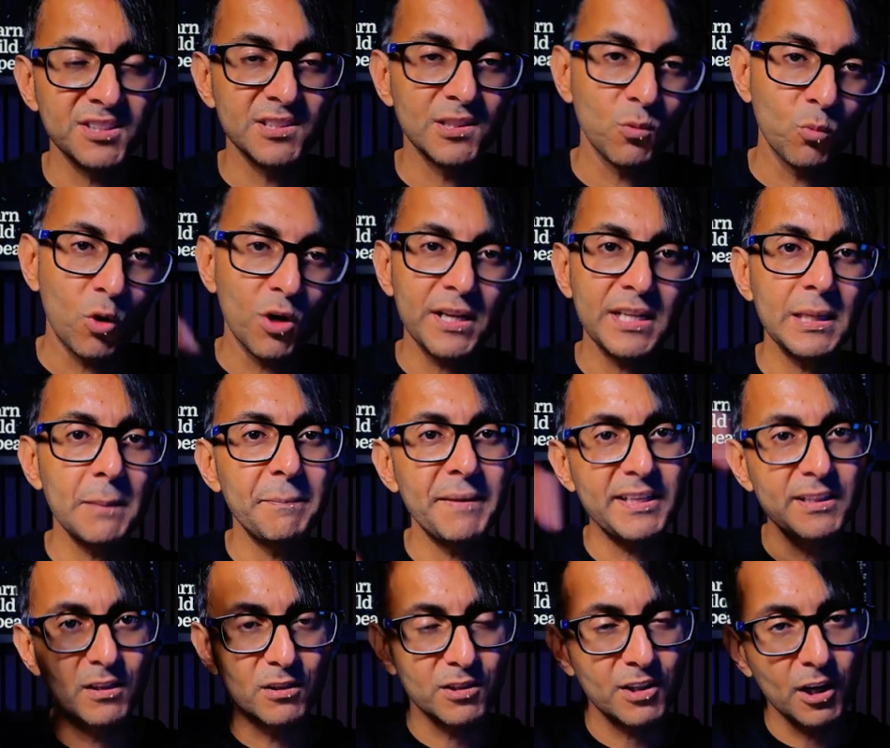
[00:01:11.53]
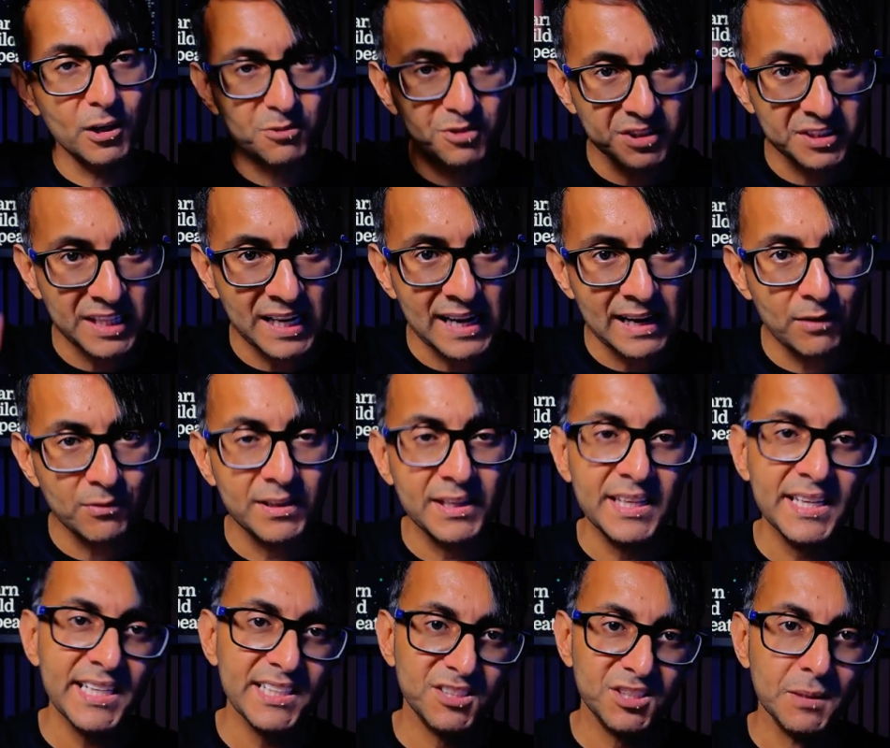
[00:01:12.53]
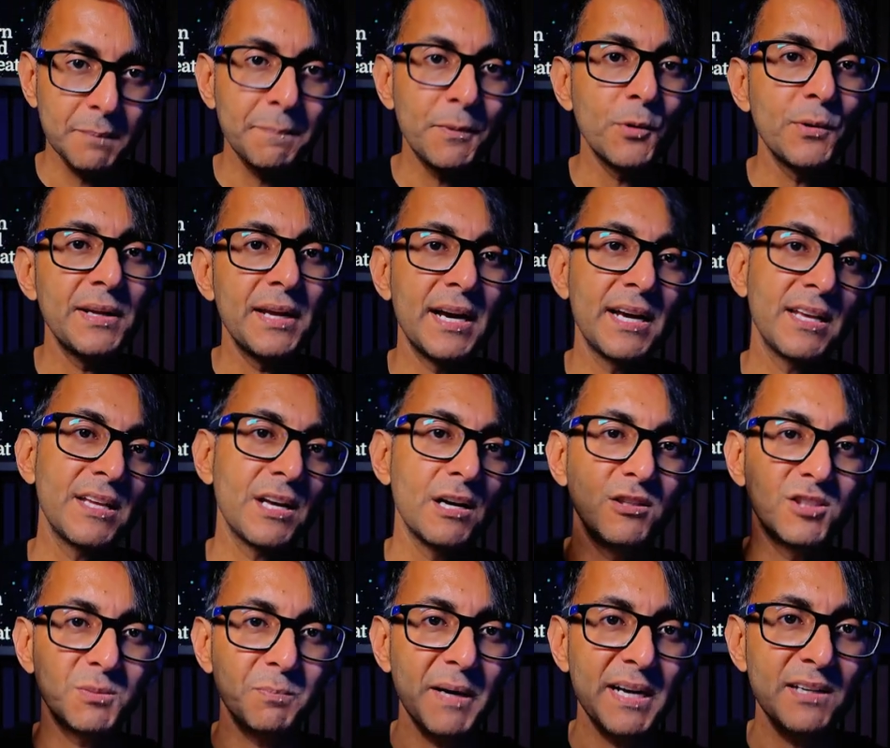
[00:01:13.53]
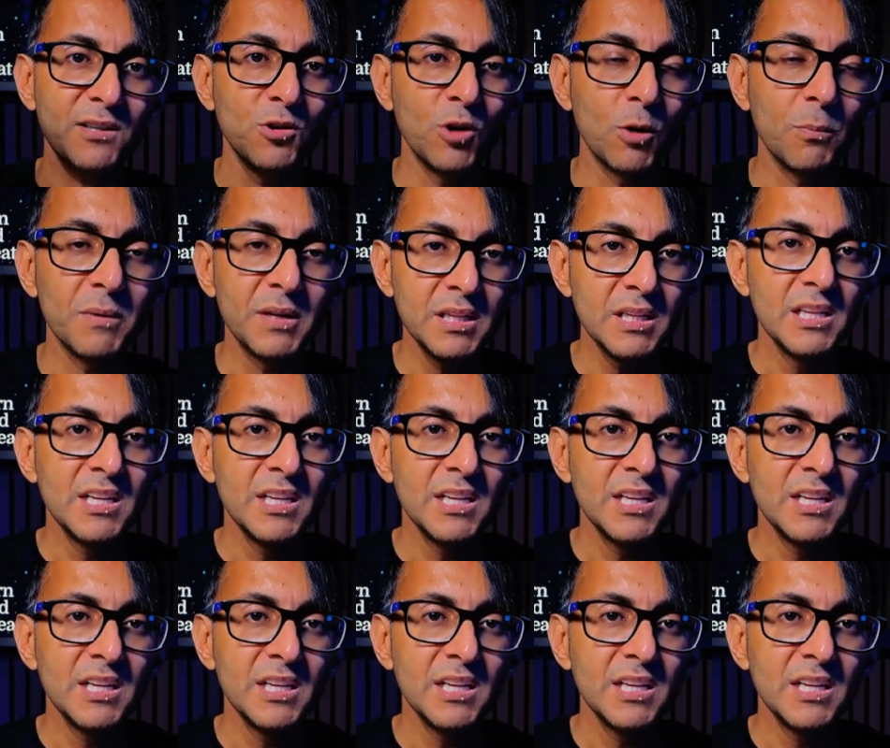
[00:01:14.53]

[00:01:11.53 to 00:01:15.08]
and the one in the middle goes down, hits a point, and goes back up.